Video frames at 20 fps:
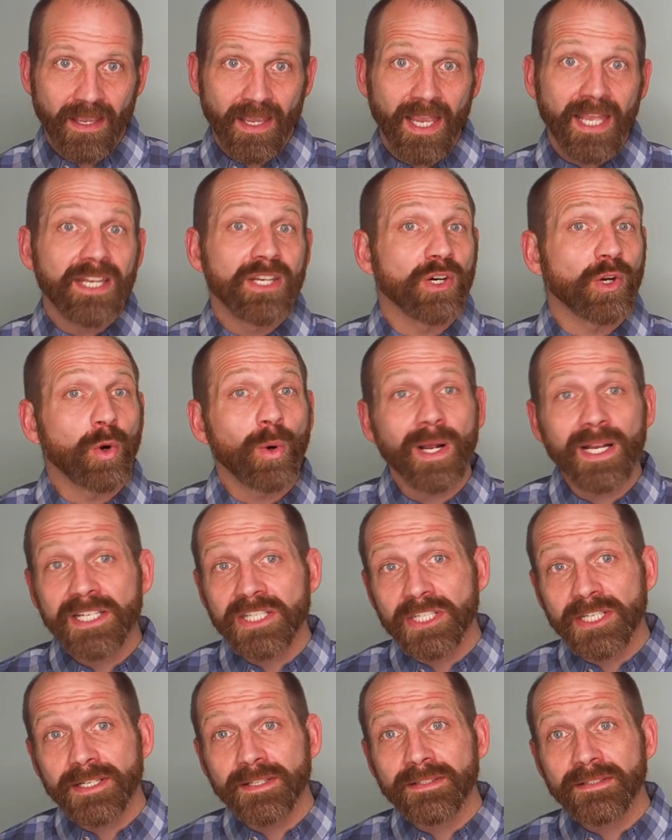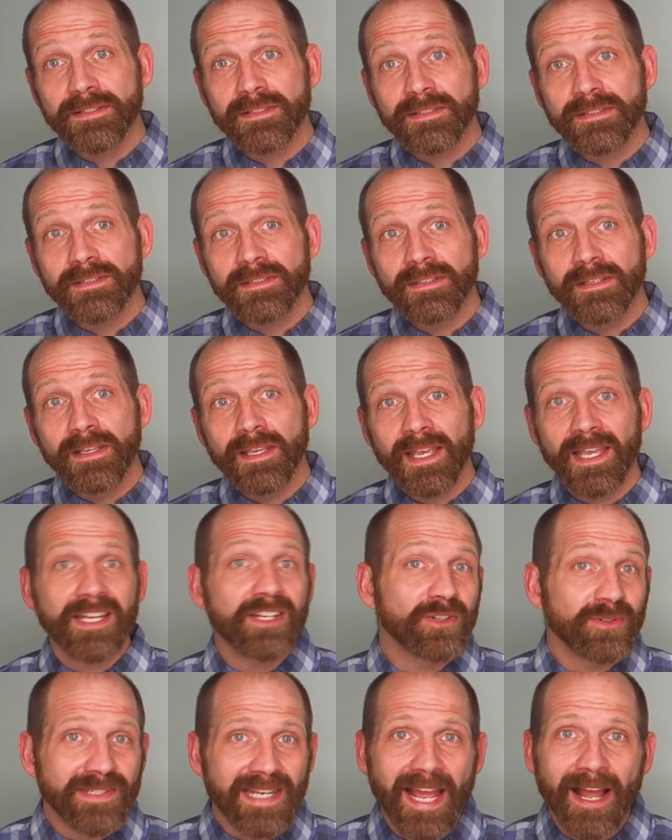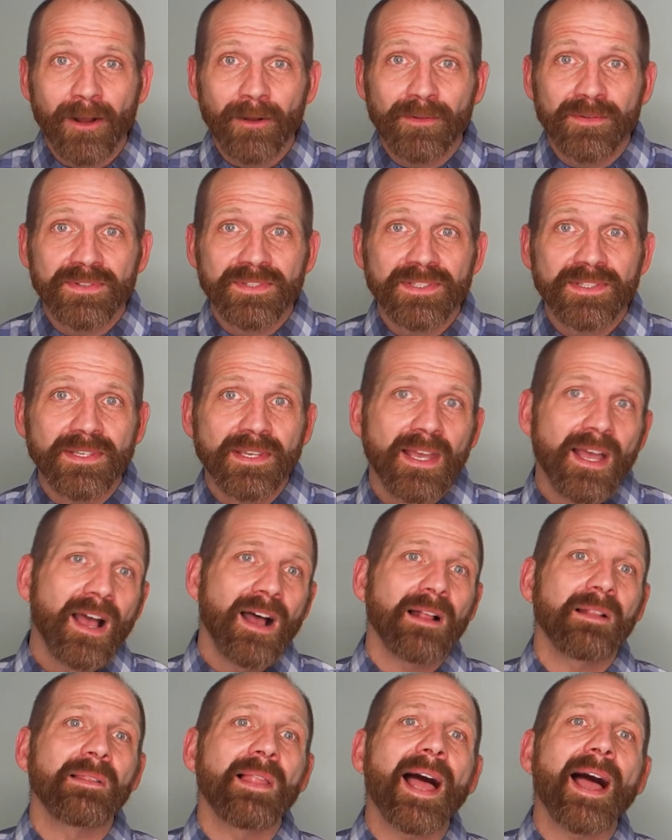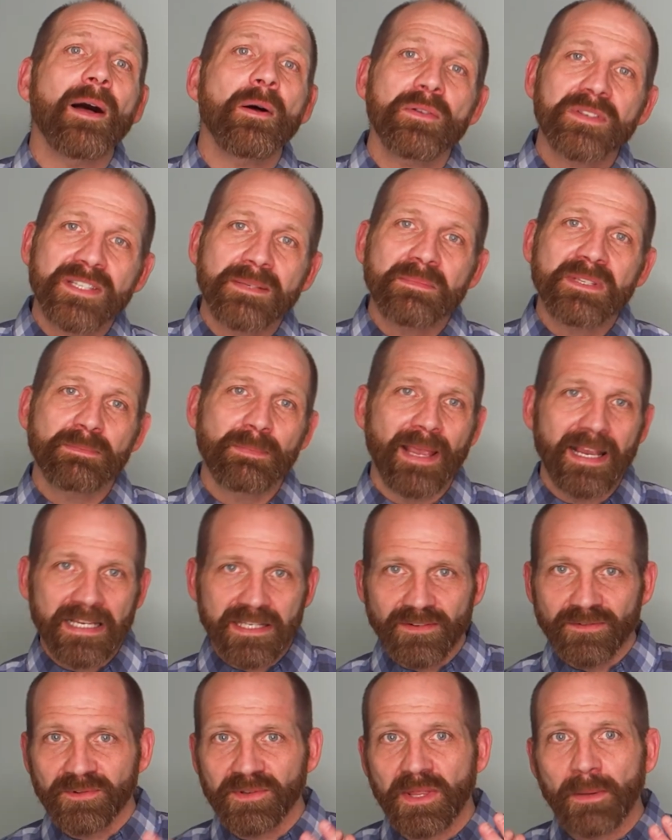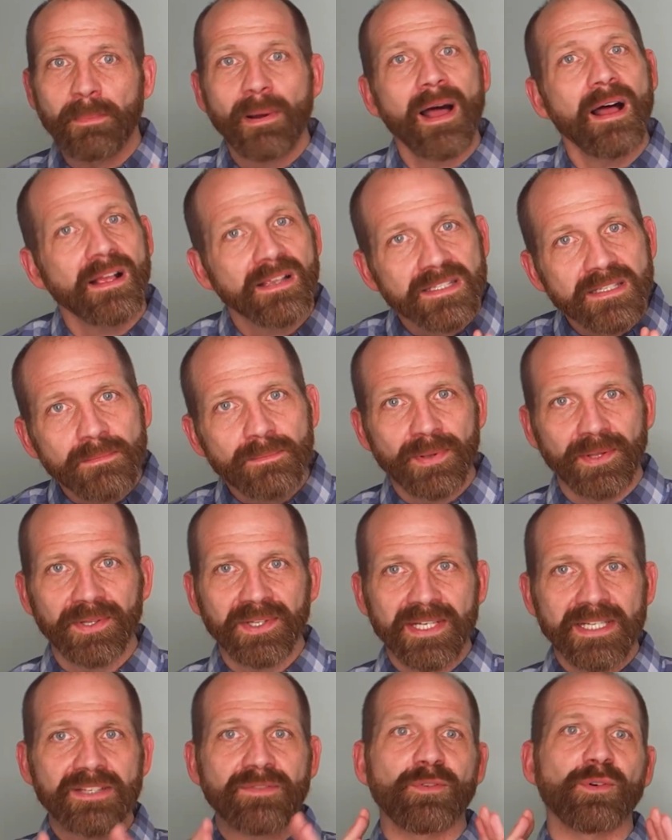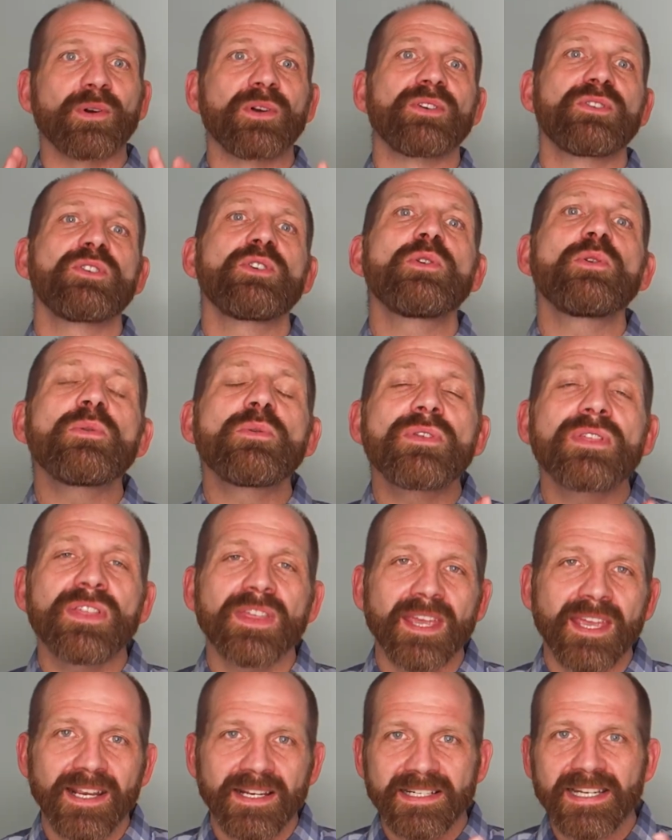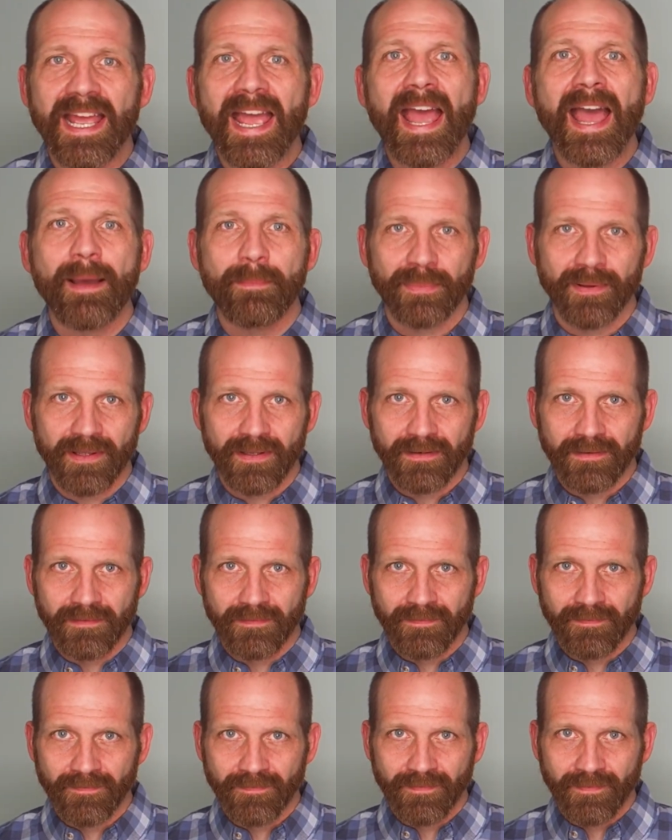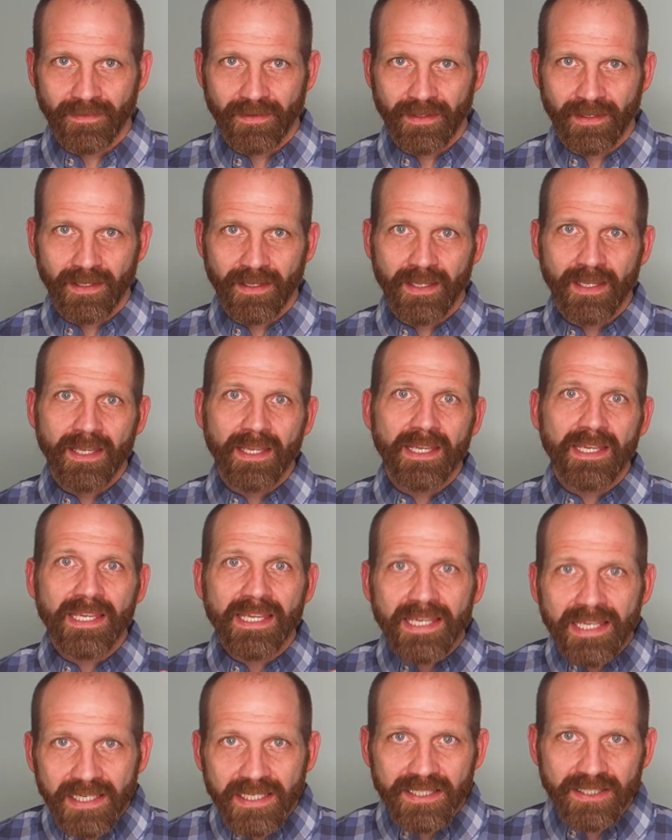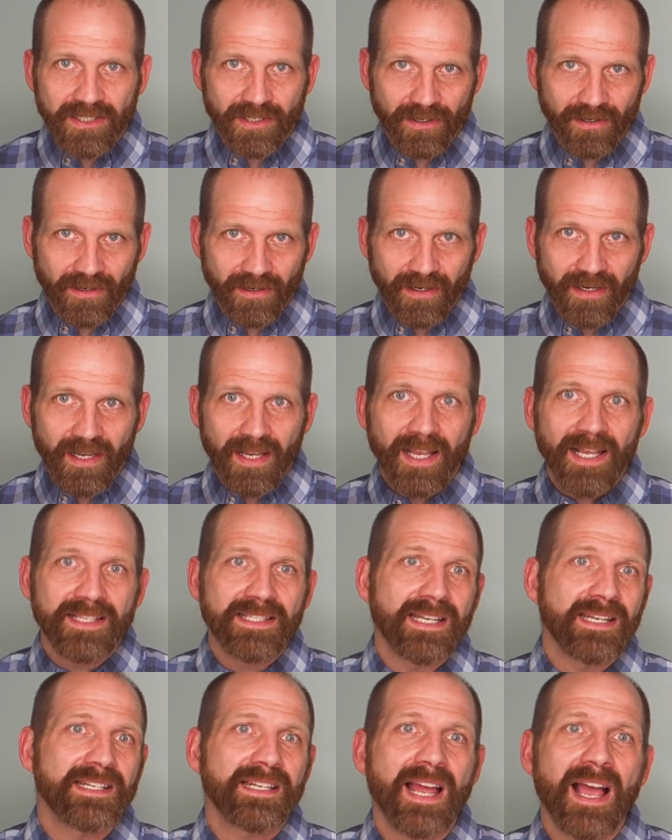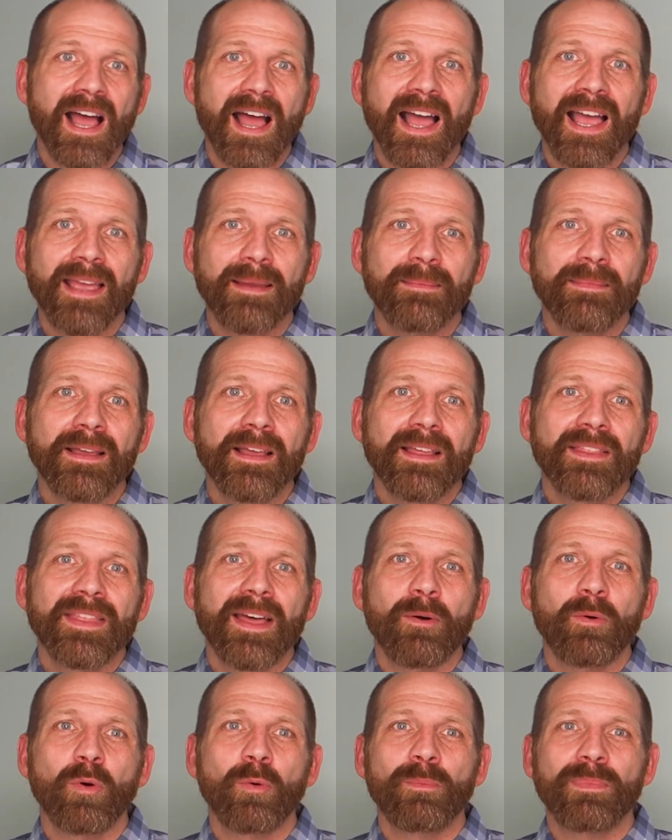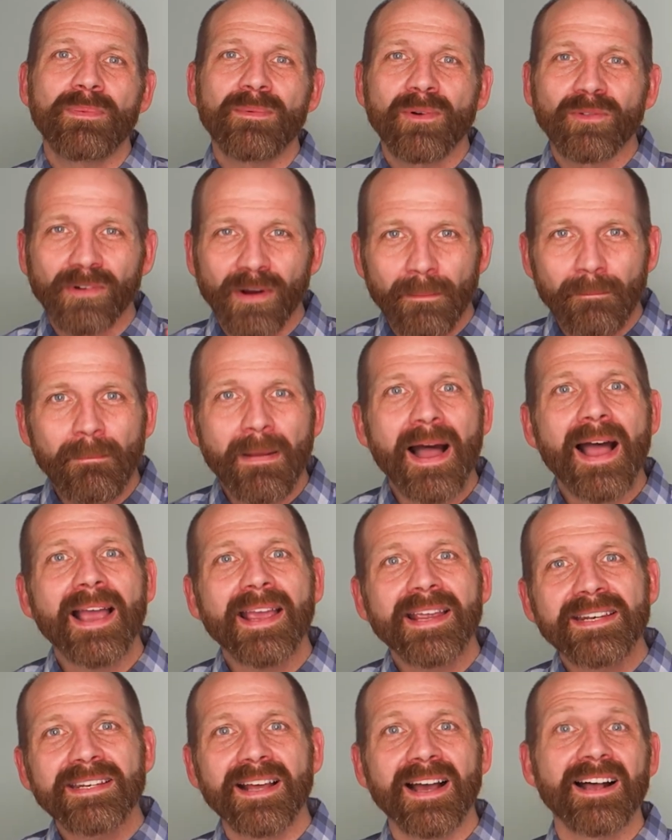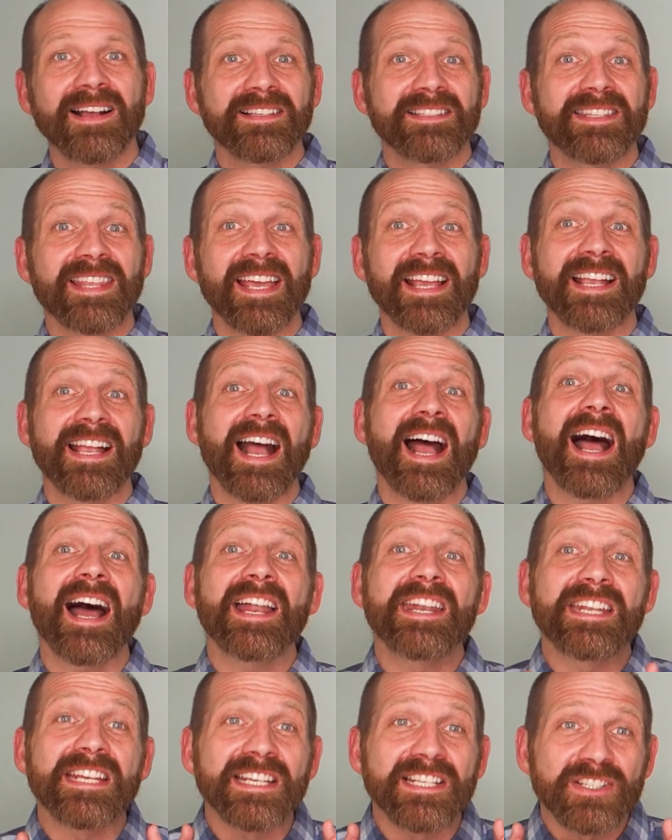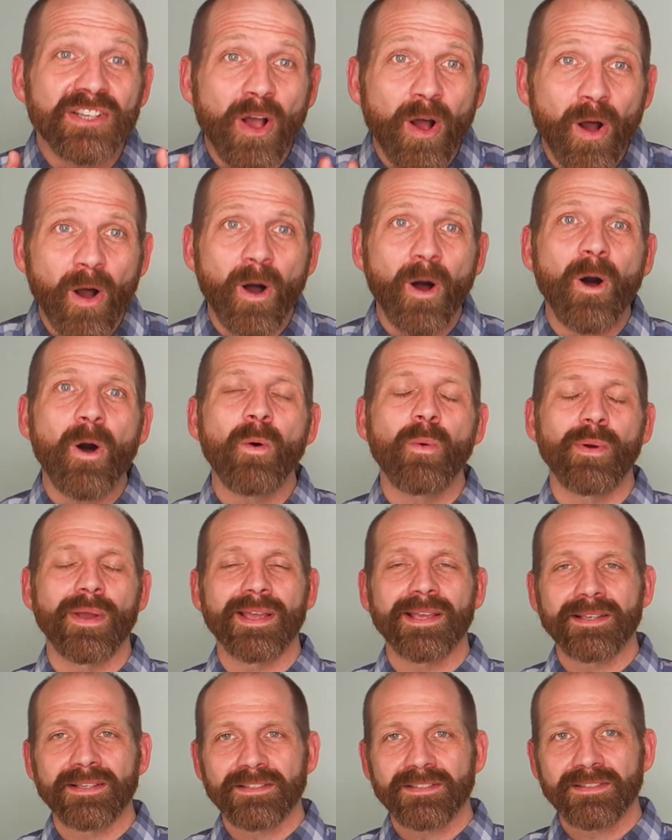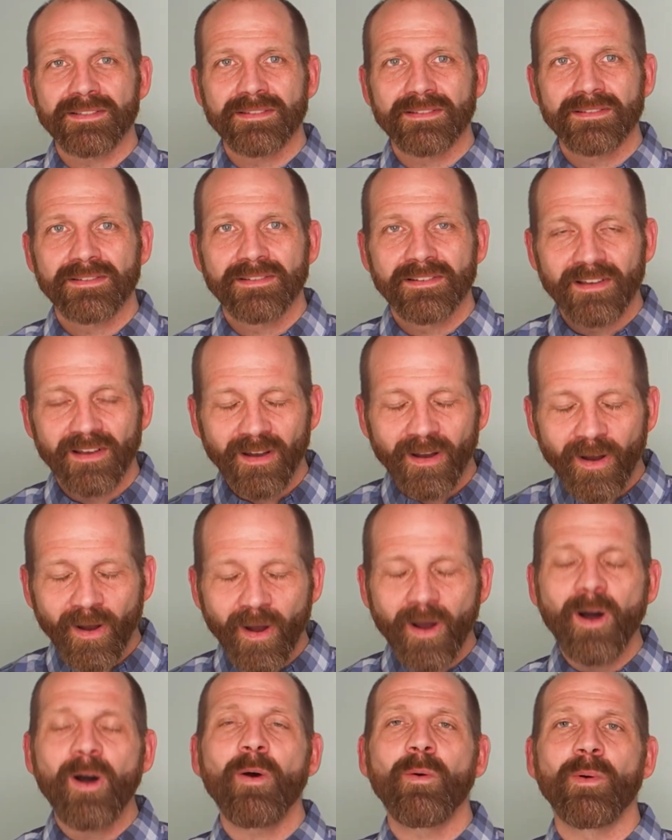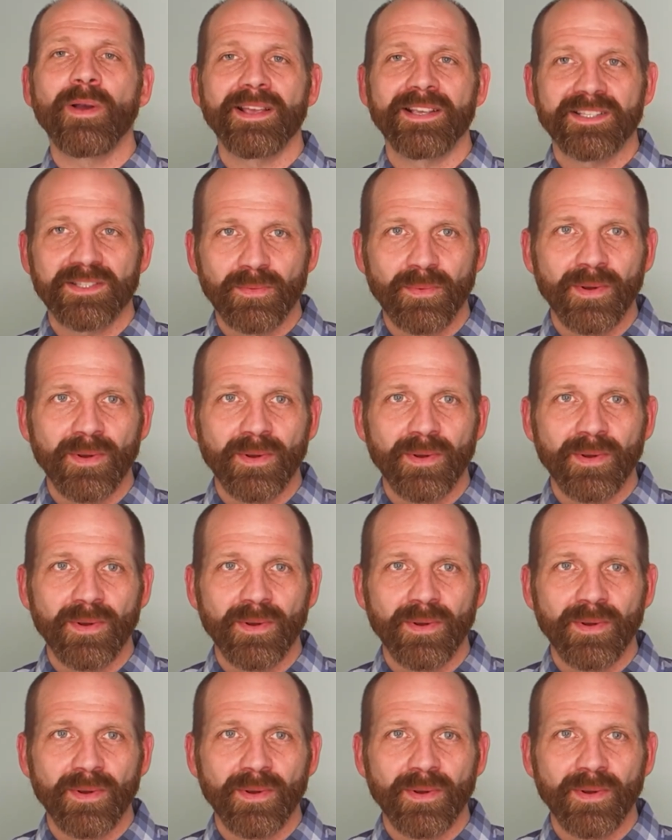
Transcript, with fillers: In your questions, in your doubts, allow some space for the possibilities for a new thing to happen. Easter is a time that will remind us that God is always, always